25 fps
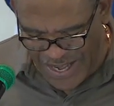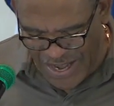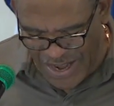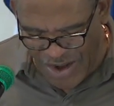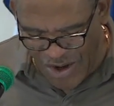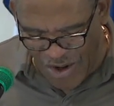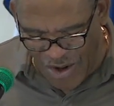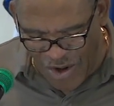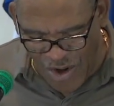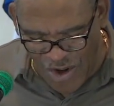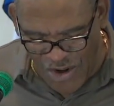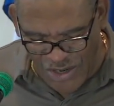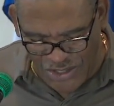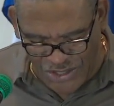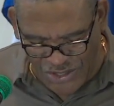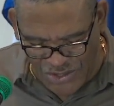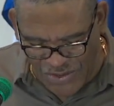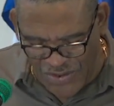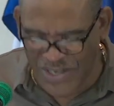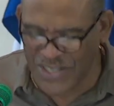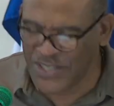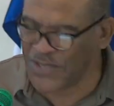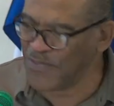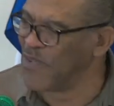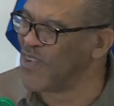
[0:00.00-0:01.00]
or
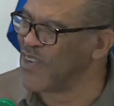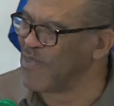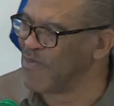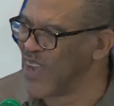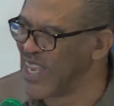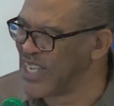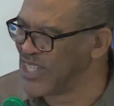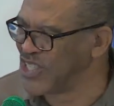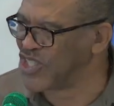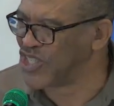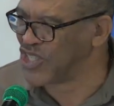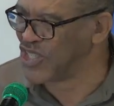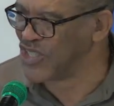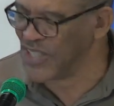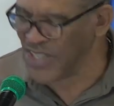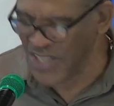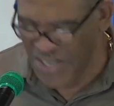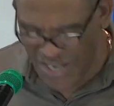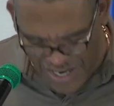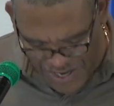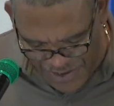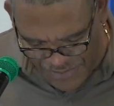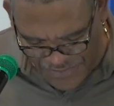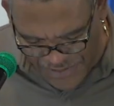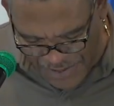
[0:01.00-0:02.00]
transformation
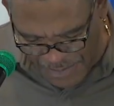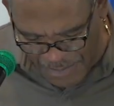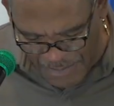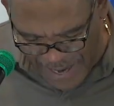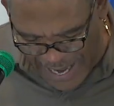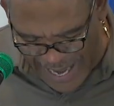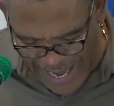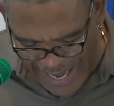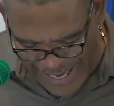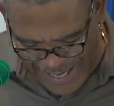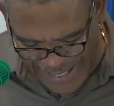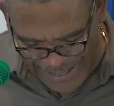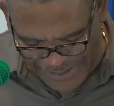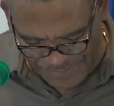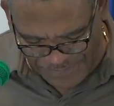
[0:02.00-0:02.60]
of the mind.